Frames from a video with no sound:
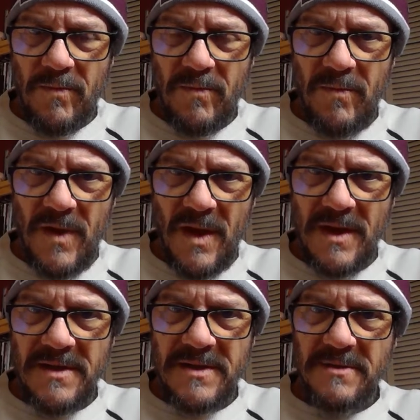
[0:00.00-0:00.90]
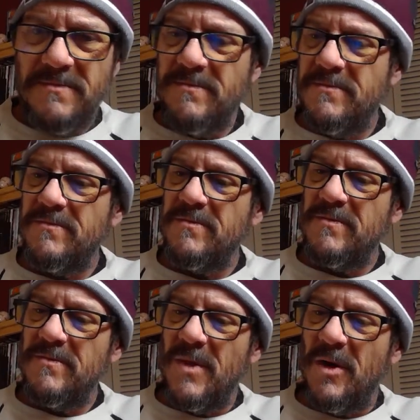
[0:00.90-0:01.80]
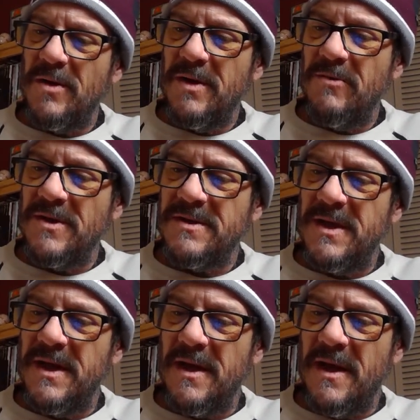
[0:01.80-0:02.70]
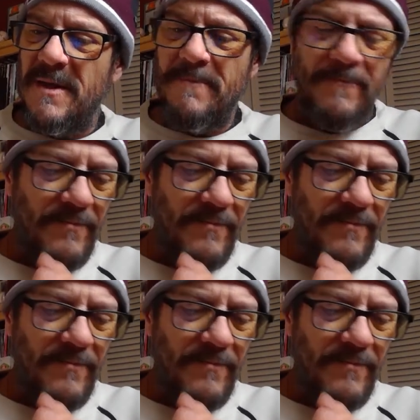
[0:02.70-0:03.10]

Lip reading: Nice. Ernie was the